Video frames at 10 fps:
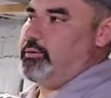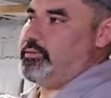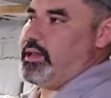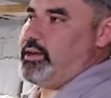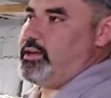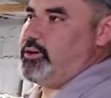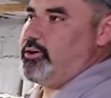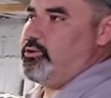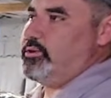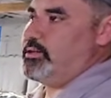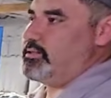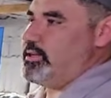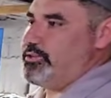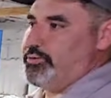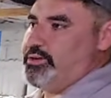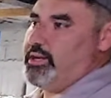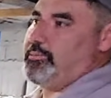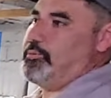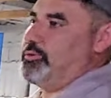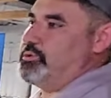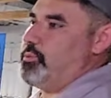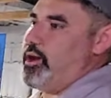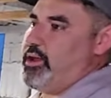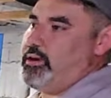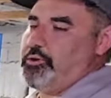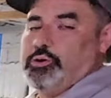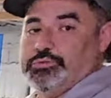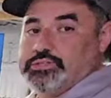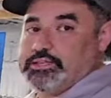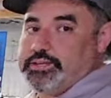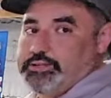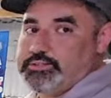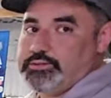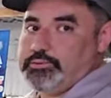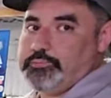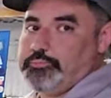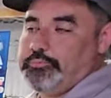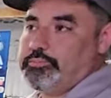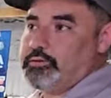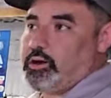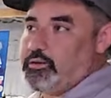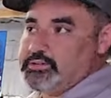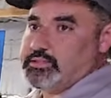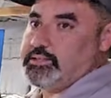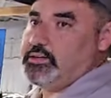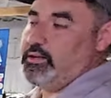That E-coat is either dipped or sprayed overseas, obviously.